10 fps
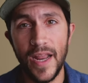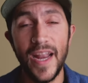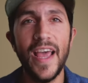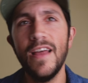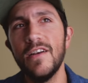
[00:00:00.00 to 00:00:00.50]

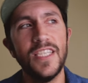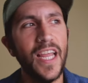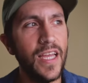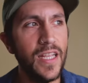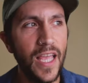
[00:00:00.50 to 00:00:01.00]
And I
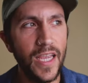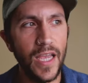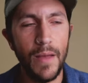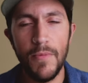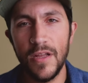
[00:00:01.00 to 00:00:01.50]
understand, like,
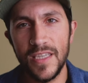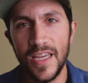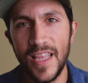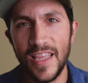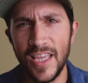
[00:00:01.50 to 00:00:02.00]
I'm not
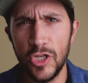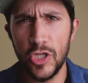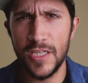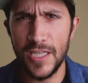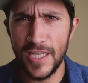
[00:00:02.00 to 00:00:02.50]
saying that they
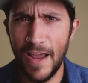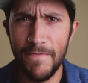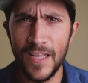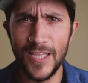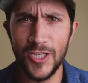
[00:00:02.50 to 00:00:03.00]

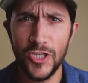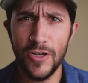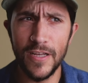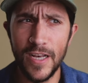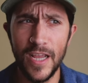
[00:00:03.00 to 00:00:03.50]
definitely
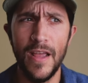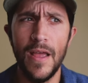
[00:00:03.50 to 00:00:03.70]
should,